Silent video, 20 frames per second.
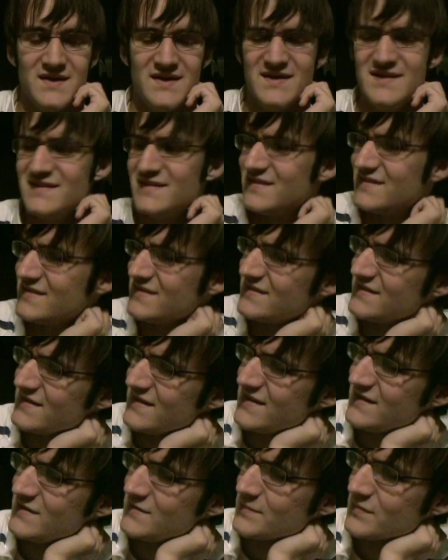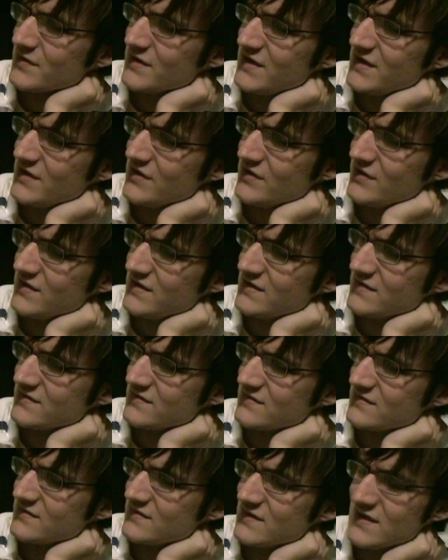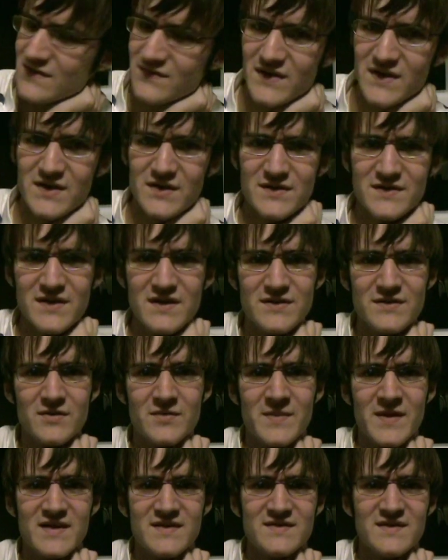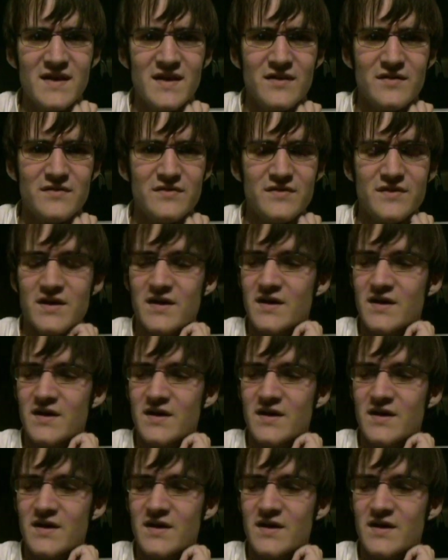It's pretty good, if I do say so myself.